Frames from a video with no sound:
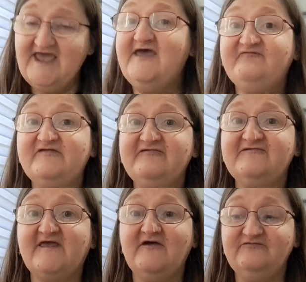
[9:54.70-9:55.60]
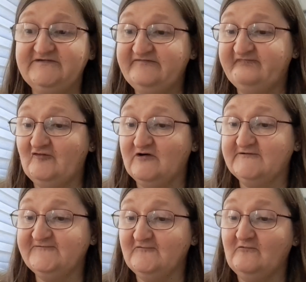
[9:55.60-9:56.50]
everything's accounted for.
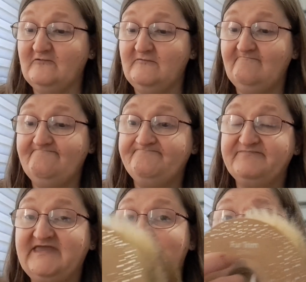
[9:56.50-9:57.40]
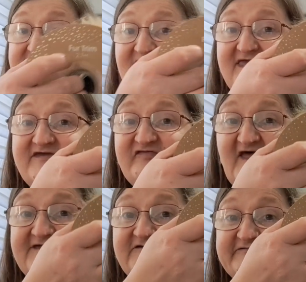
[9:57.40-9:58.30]
So yay,
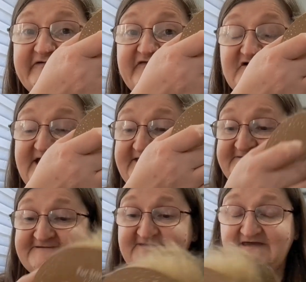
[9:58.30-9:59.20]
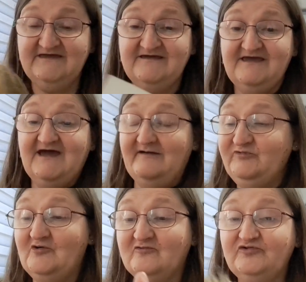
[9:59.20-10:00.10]
thank you to the range. I'm
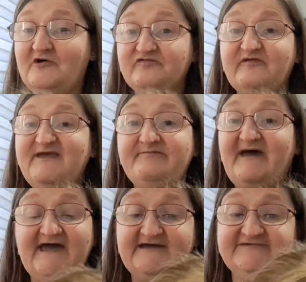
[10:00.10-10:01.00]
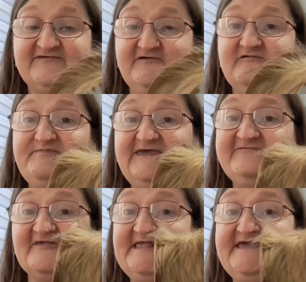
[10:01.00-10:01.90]
not going all the way back to
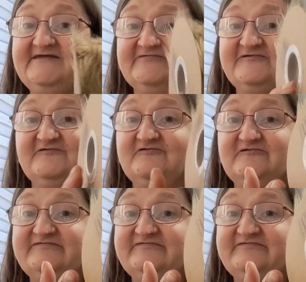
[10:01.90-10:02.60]
Paisley to